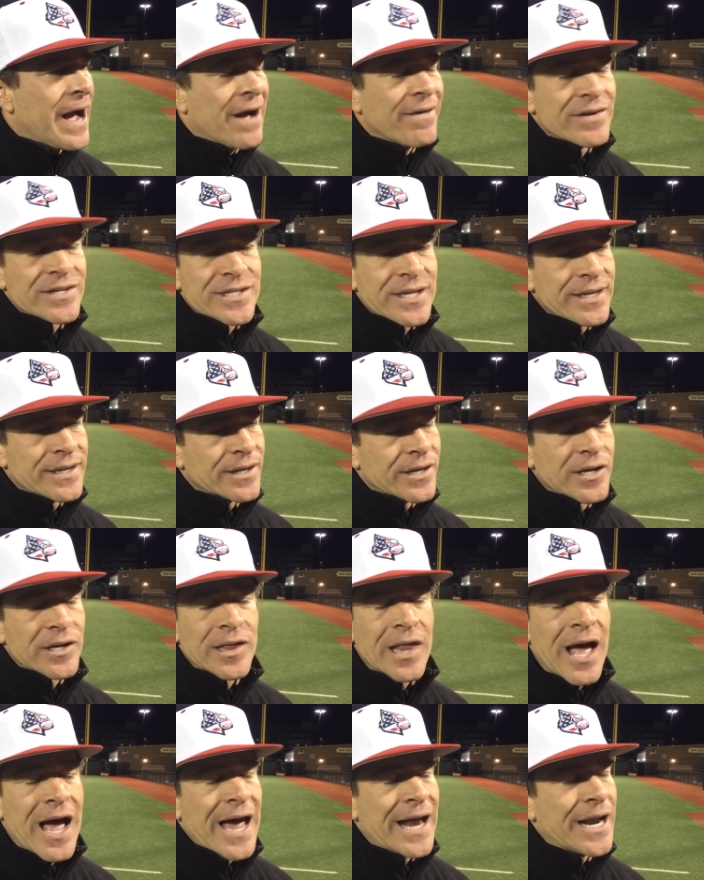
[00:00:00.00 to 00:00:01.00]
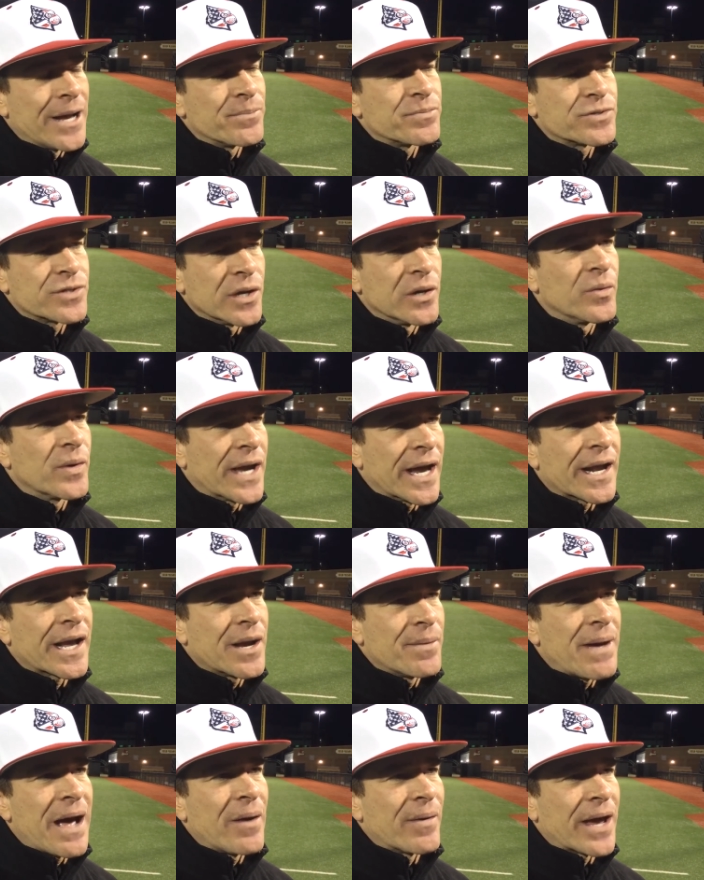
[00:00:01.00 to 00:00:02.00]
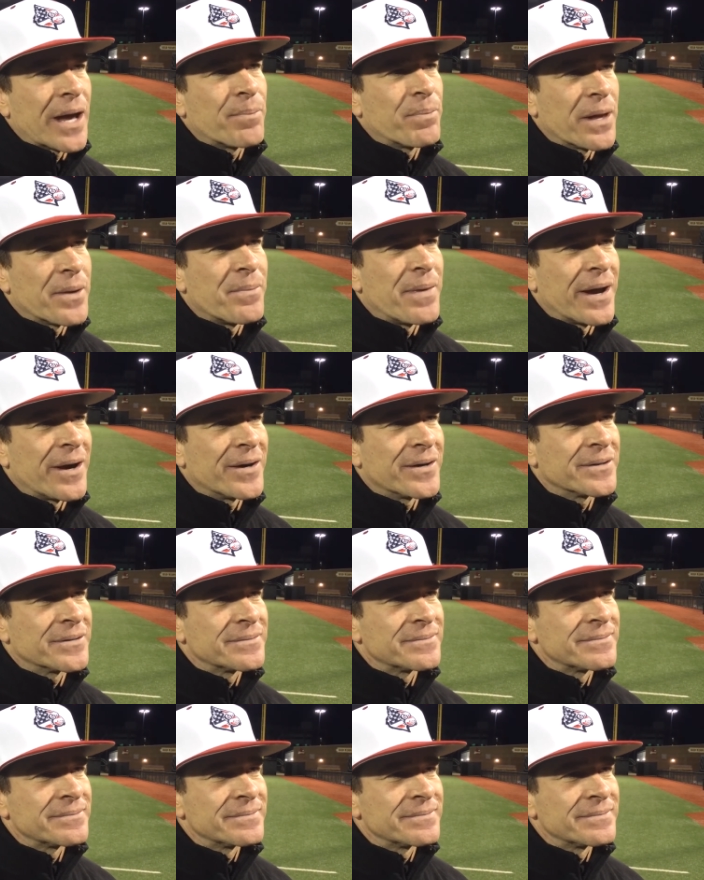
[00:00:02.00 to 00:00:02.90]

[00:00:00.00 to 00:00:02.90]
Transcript: Obviously, the good lineup. So we got to come out. We got to play better.